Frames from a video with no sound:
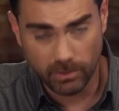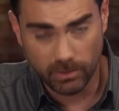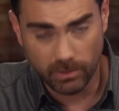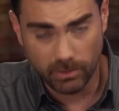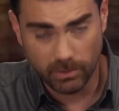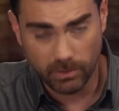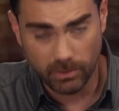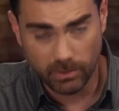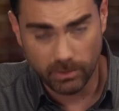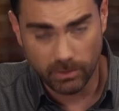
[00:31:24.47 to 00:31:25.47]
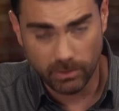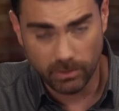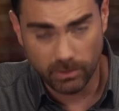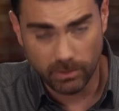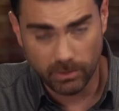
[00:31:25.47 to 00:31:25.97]

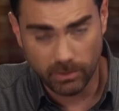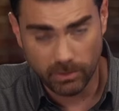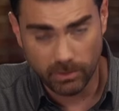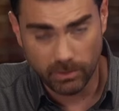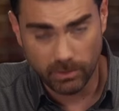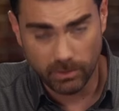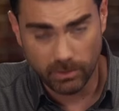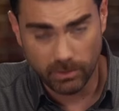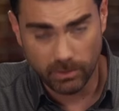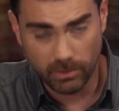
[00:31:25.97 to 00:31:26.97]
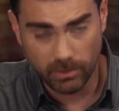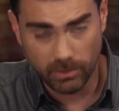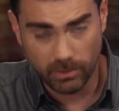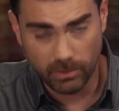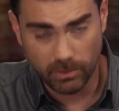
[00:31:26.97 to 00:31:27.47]

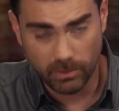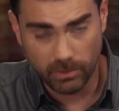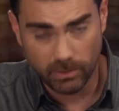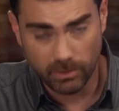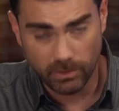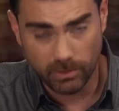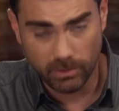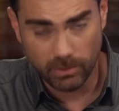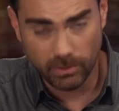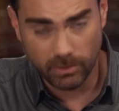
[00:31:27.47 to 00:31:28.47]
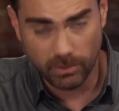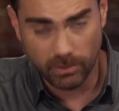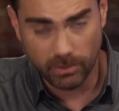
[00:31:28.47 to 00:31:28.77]
(silent)